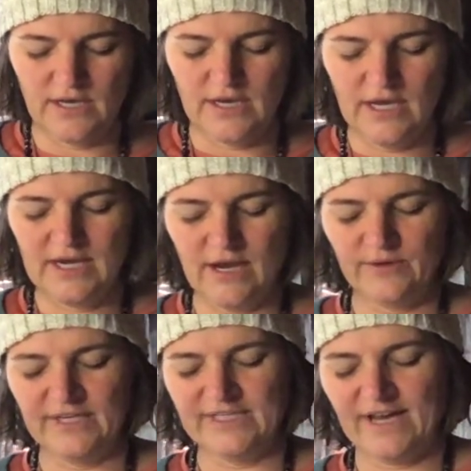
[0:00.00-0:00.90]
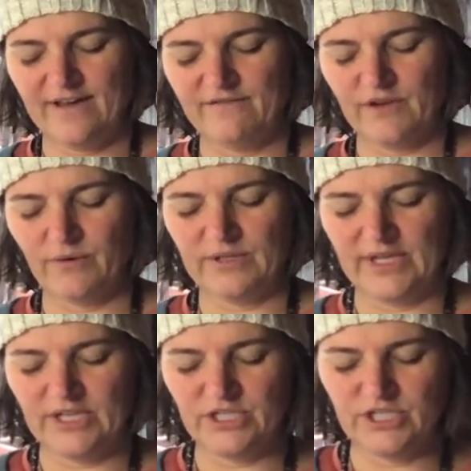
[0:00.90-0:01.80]
And now we need to have a
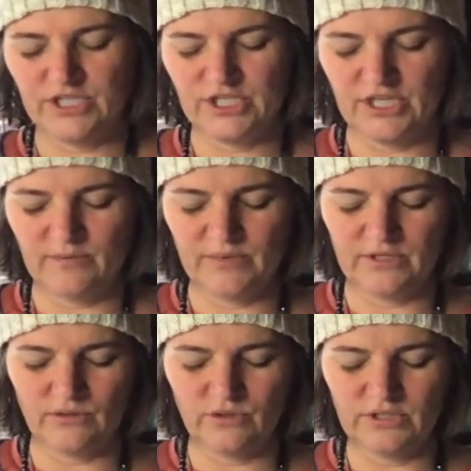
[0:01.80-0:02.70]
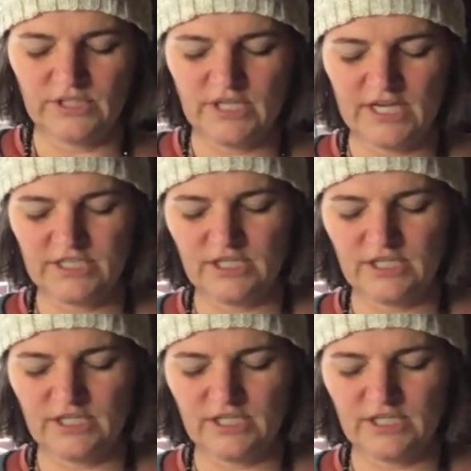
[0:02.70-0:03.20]
relationship. Our